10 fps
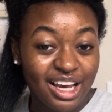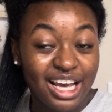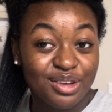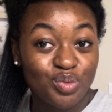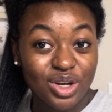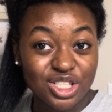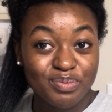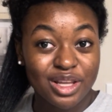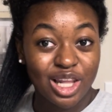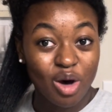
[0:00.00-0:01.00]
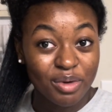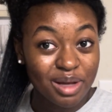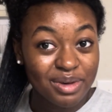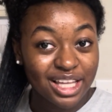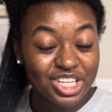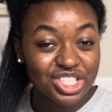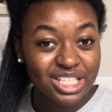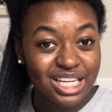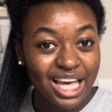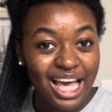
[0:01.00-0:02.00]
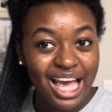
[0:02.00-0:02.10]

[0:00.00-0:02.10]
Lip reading: and what's low manipulation